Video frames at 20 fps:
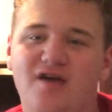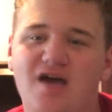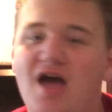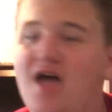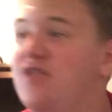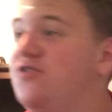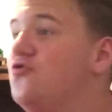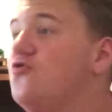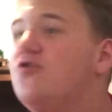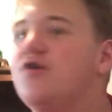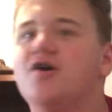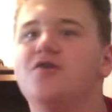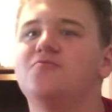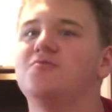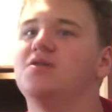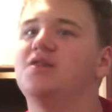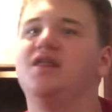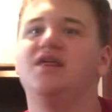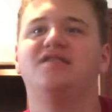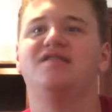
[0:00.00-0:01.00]
And you can
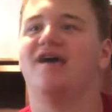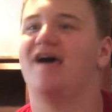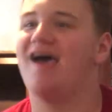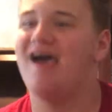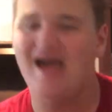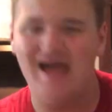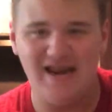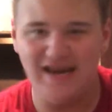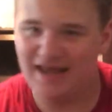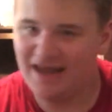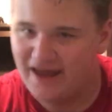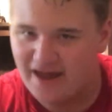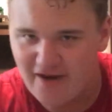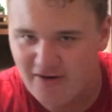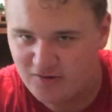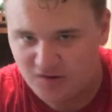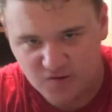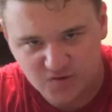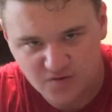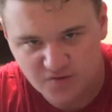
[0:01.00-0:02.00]
relate to any
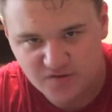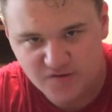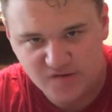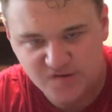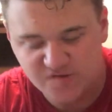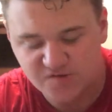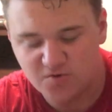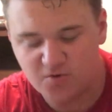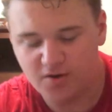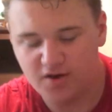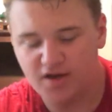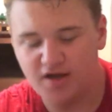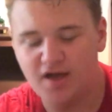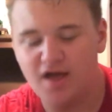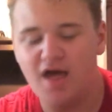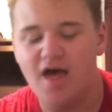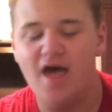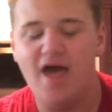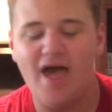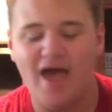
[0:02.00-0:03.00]
character in this story.
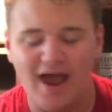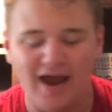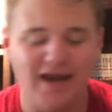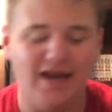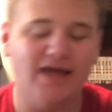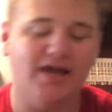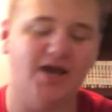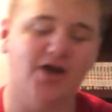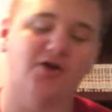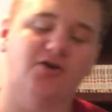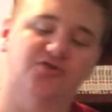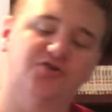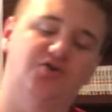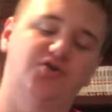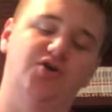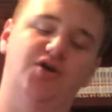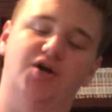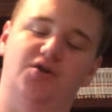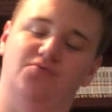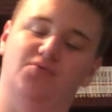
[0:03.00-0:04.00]
Any character
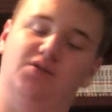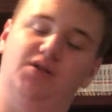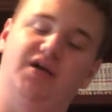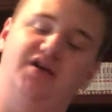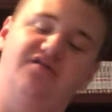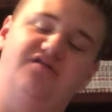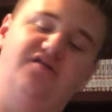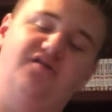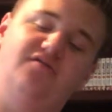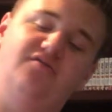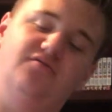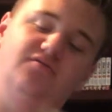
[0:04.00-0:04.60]
you can relate to.